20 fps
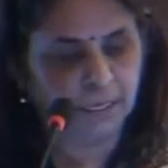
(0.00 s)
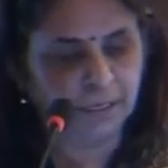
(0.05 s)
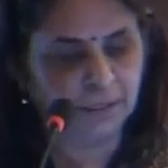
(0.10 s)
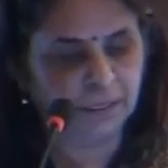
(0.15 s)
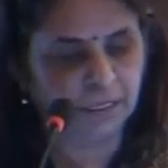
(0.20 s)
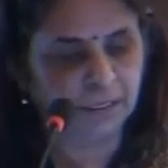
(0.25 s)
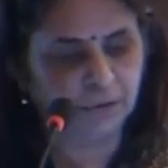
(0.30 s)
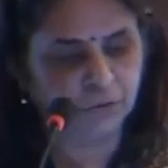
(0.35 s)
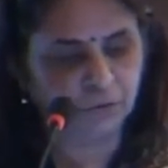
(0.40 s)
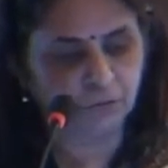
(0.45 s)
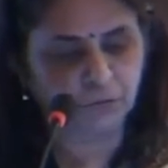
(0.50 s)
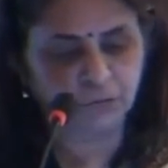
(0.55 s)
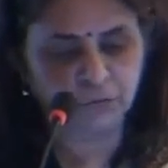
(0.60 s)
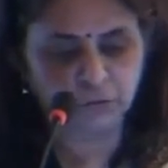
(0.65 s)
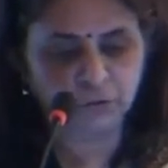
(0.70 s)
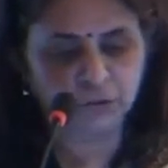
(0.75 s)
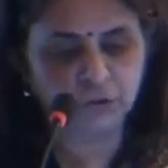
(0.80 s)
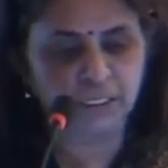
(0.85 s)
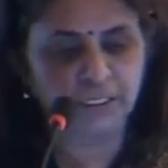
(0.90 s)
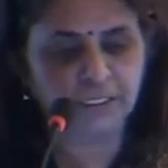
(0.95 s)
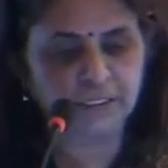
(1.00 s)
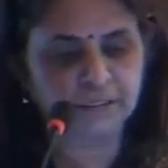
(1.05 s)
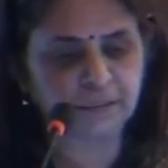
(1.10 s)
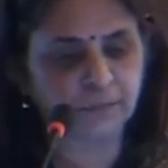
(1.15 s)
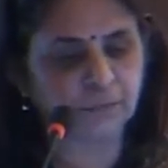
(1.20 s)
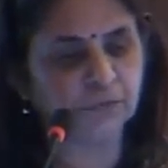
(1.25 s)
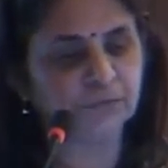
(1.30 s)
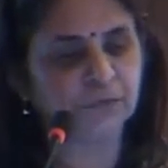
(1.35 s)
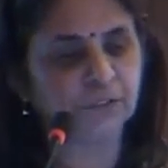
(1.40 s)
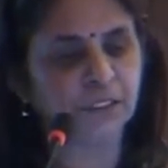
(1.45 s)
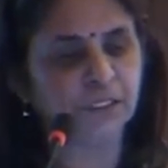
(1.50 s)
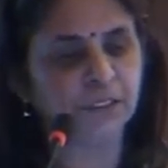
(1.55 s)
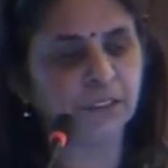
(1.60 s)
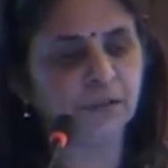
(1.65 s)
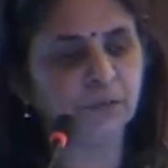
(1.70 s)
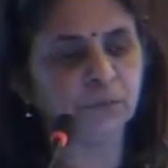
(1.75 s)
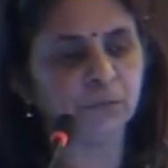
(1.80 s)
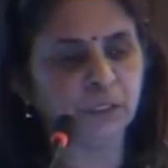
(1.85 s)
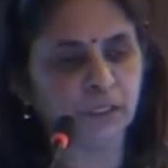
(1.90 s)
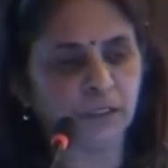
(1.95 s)
some of the
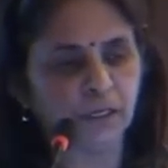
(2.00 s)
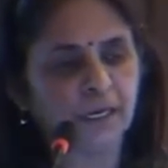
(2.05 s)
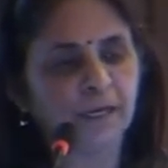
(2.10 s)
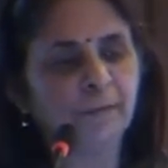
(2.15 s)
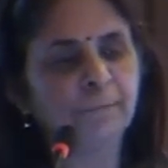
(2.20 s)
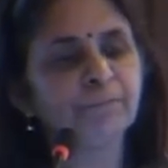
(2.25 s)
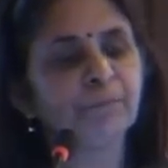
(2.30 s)
work.